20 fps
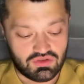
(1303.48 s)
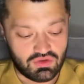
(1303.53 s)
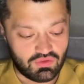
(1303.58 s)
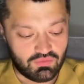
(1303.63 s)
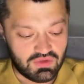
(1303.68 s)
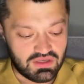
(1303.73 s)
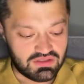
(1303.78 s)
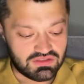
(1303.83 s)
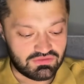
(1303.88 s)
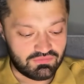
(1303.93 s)

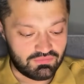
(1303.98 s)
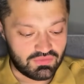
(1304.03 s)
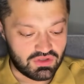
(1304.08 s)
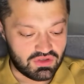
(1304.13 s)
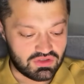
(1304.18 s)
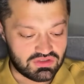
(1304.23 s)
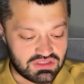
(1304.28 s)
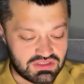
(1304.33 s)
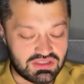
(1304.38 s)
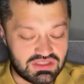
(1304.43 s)
Donbas,
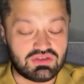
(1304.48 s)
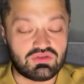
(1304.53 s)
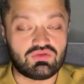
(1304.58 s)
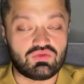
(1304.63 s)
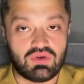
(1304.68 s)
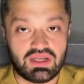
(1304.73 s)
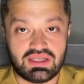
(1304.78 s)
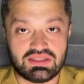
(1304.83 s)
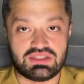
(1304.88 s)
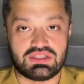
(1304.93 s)
because it is
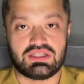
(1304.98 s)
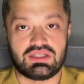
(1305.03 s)
right